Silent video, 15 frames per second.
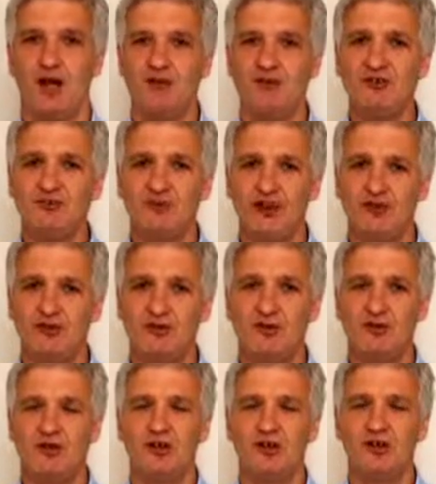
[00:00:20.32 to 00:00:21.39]
I'm going to tell
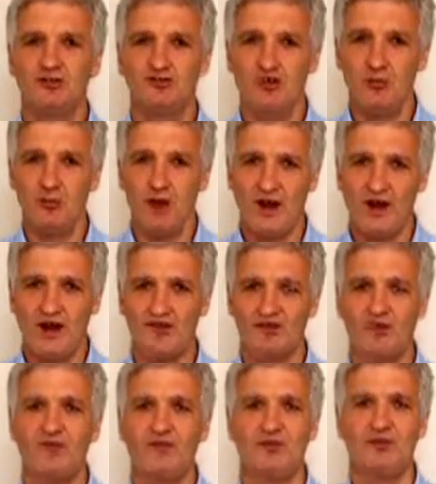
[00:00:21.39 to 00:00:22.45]
you some
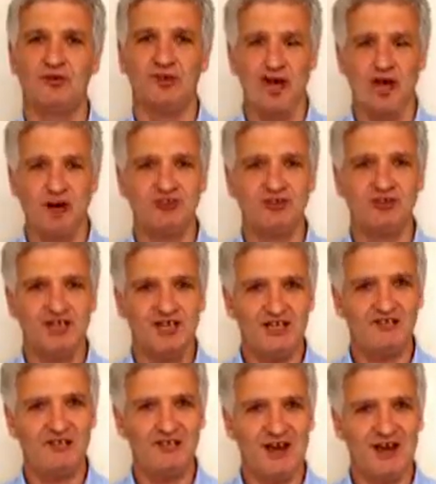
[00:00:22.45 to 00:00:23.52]
ways that you can help to
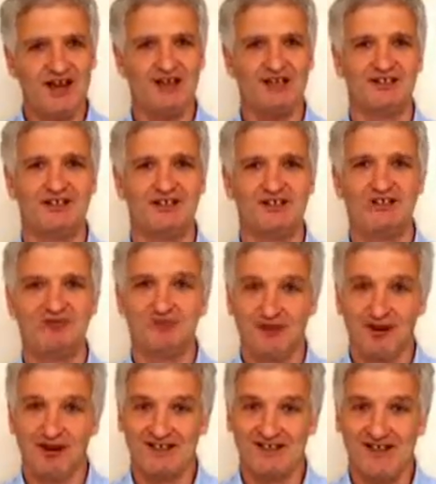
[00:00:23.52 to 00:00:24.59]
ease the pain
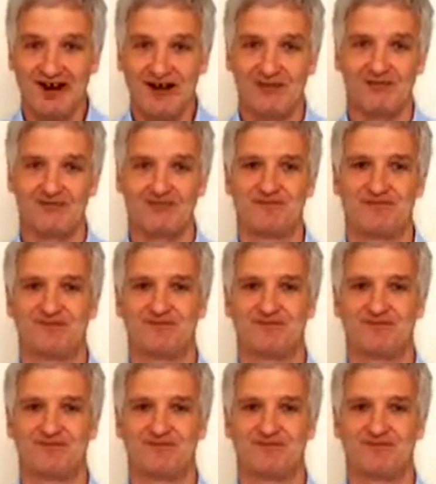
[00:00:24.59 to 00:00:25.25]
right now.